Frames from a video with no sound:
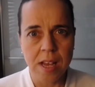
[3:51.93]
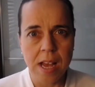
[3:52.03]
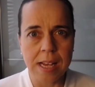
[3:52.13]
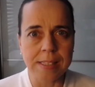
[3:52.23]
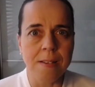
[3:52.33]

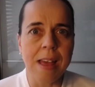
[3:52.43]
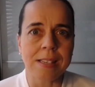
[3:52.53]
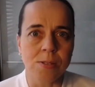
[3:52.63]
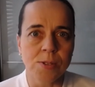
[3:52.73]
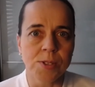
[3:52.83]
And so
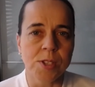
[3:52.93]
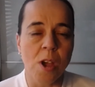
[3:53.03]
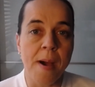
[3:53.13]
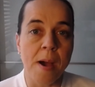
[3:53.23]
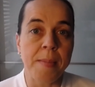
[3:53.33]
that's also
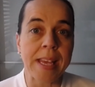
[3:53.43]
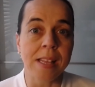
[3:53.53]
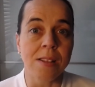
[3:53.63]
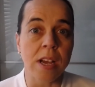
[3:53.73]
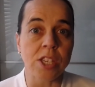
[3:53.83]
about making the
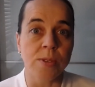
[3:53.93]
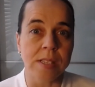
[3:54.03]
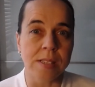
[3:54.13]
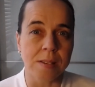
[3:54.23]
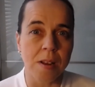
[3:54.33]
right
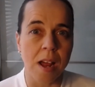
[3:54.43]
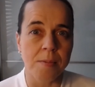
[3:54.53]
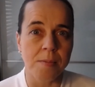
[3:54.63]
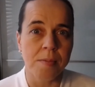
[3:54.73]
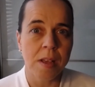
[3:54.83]
choices
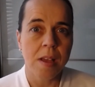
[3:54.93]
and